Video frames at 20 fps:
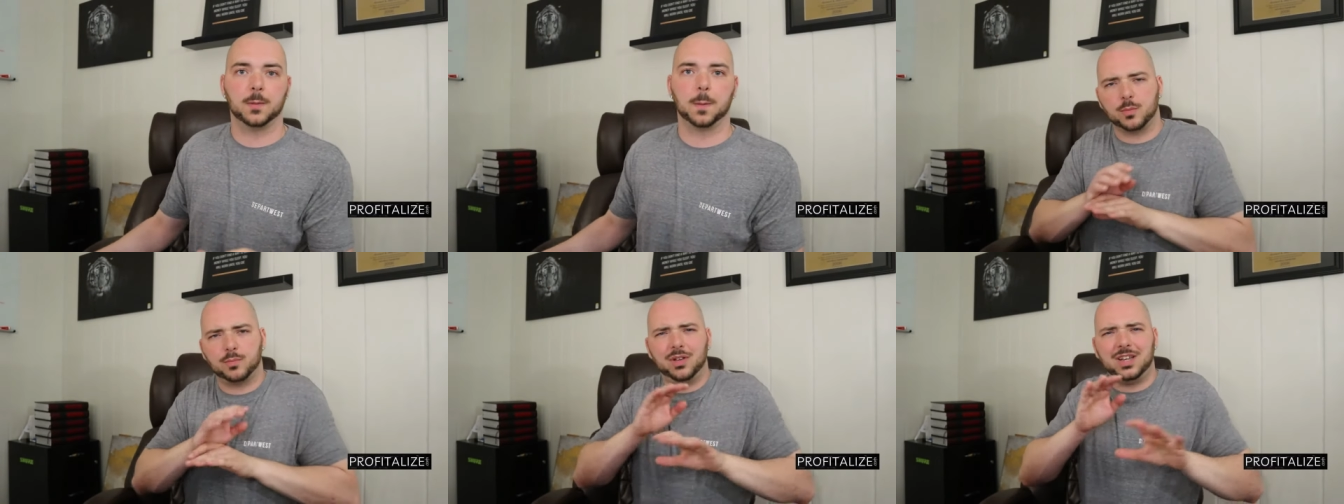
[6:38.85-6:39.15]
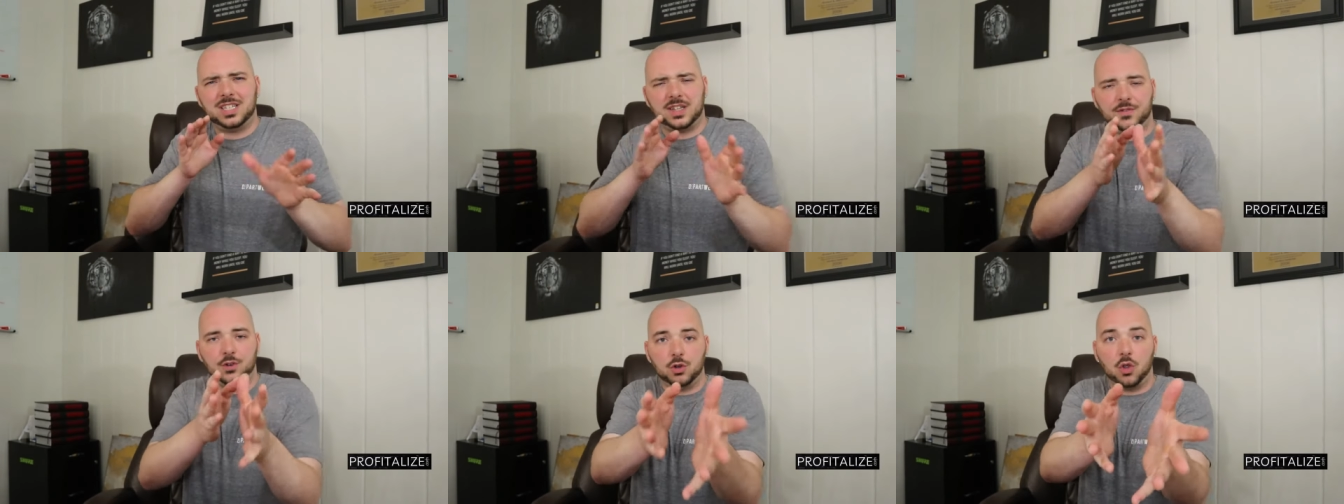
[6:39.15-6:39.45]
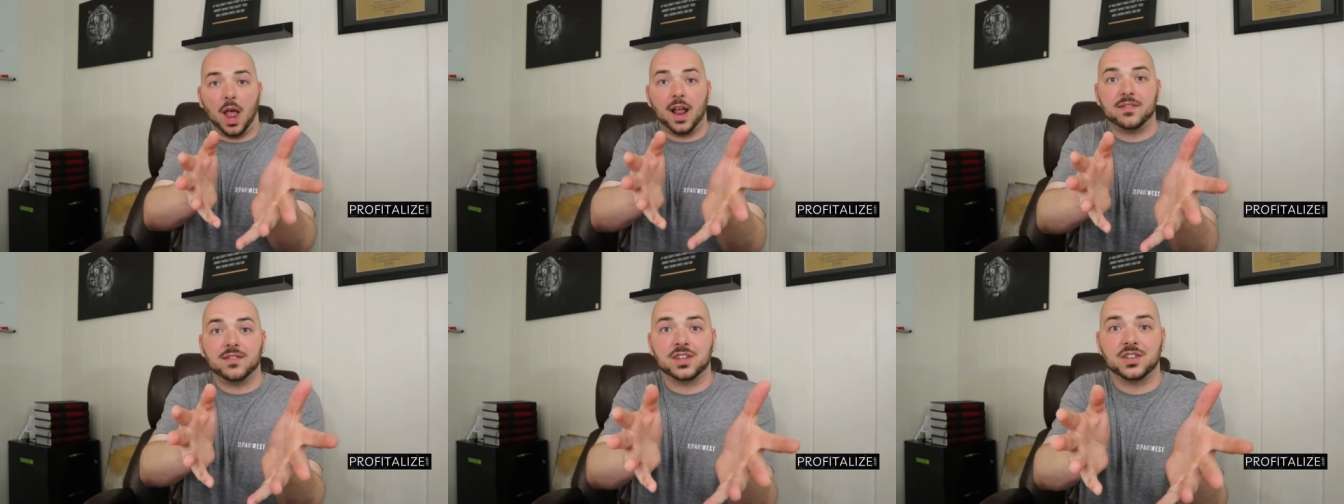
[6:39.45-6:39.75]
So please, if you
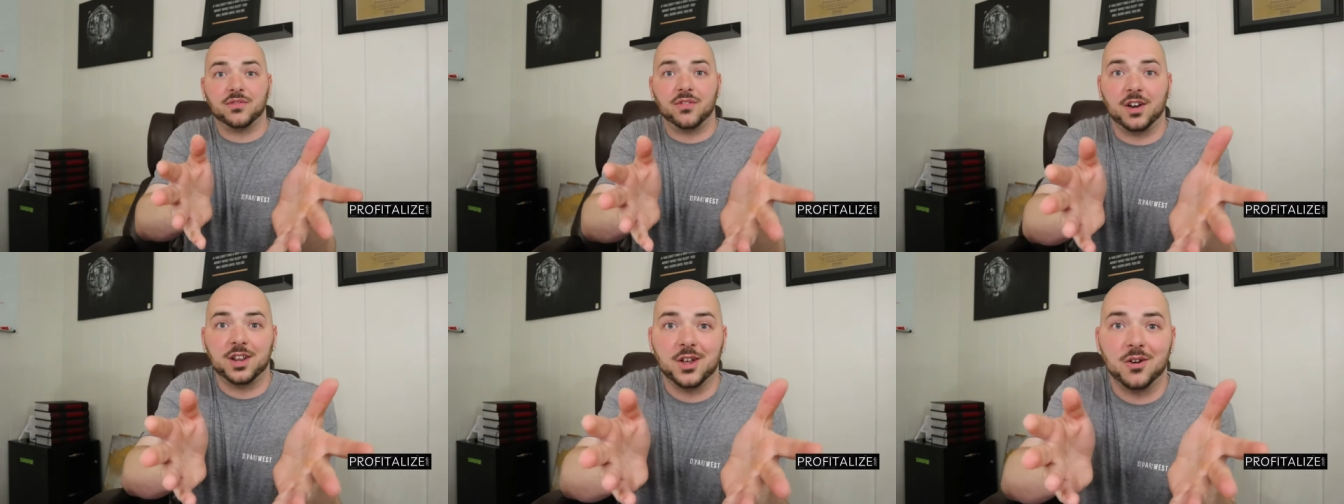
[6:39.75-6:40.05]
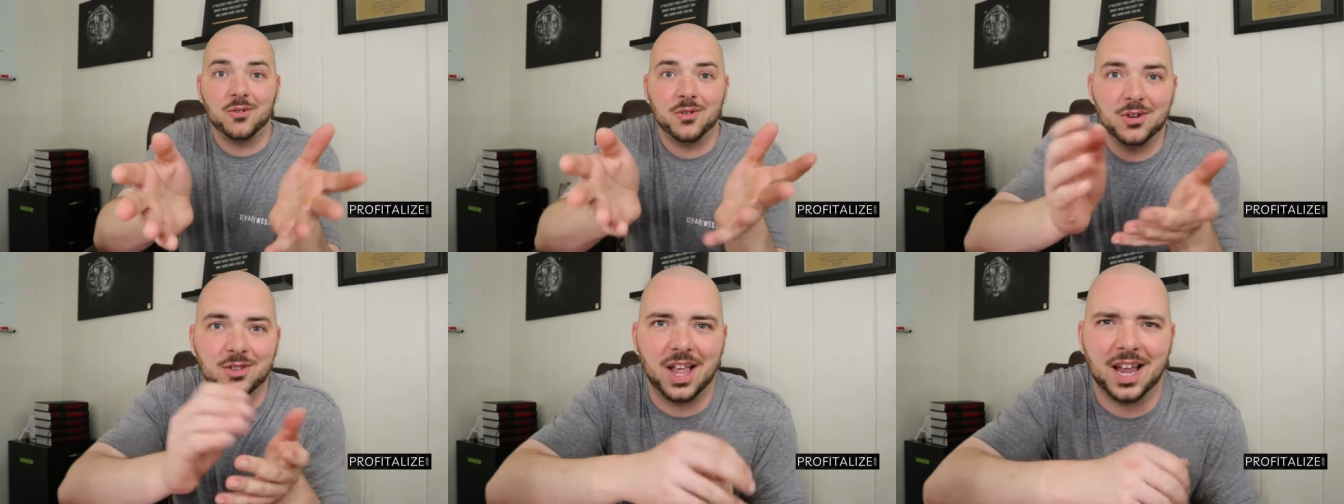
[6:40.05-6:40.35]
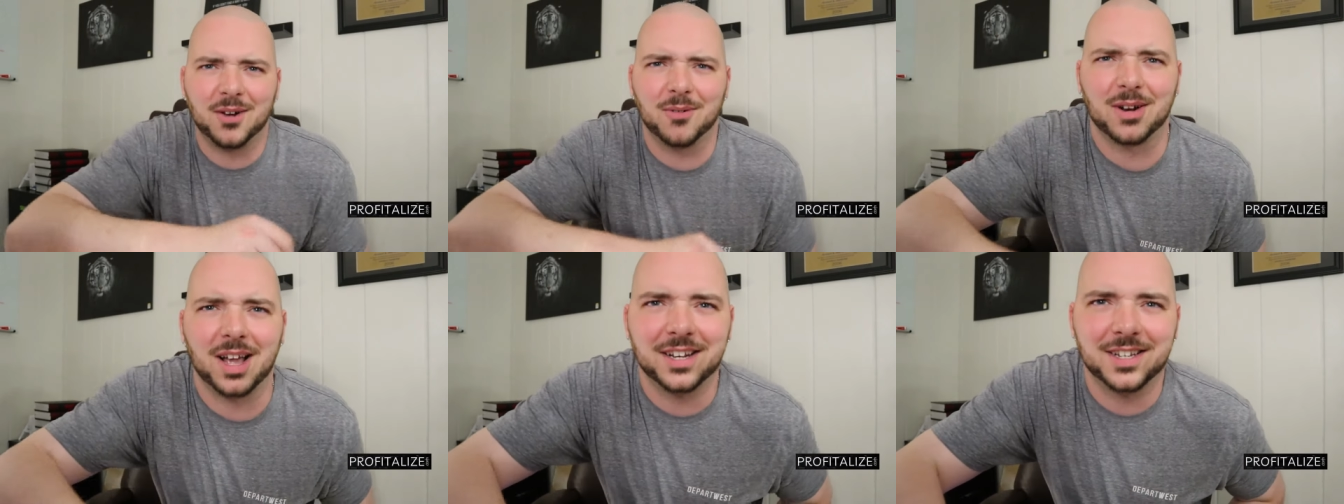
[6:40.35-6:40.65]
like this video, you
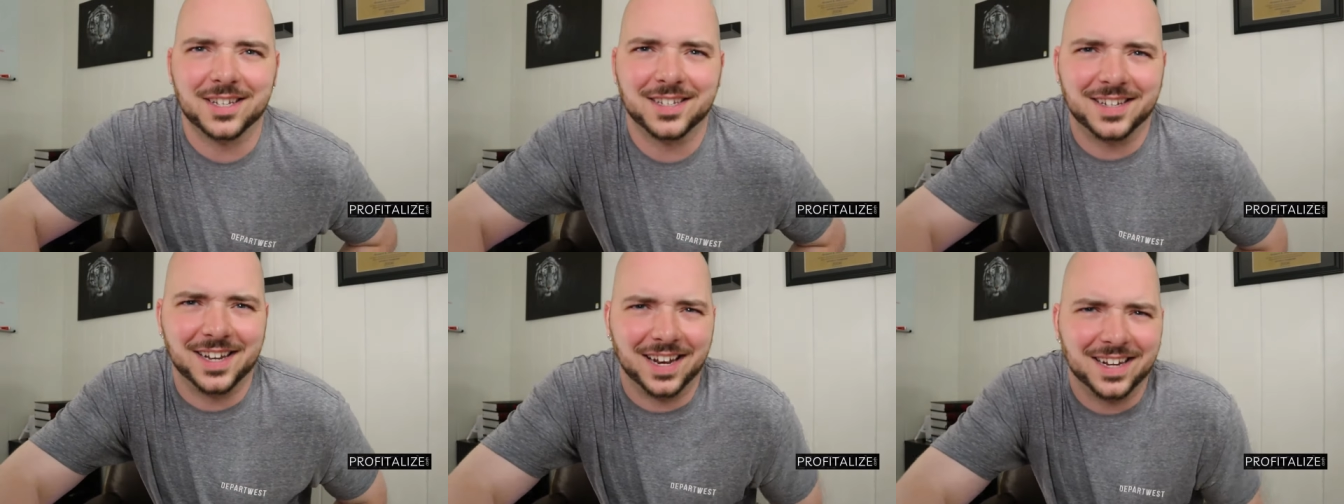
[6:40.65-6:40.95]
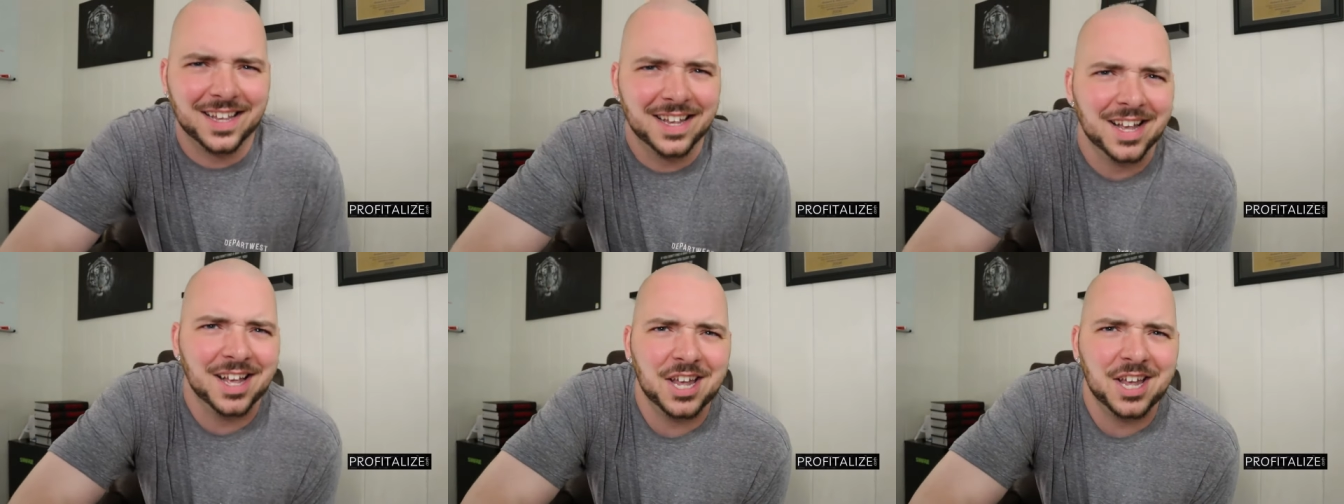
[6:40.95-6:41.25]
like what I just did,